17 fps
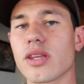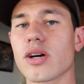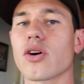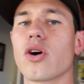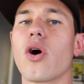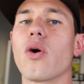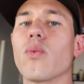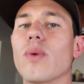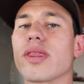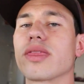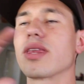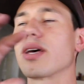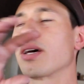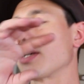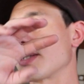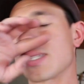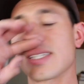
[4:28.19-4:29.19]
the car with
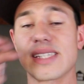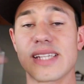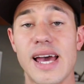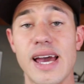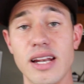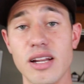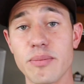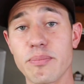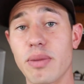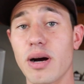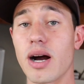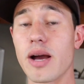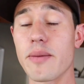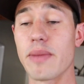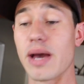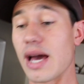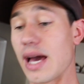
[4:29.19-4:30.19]
the standard pipe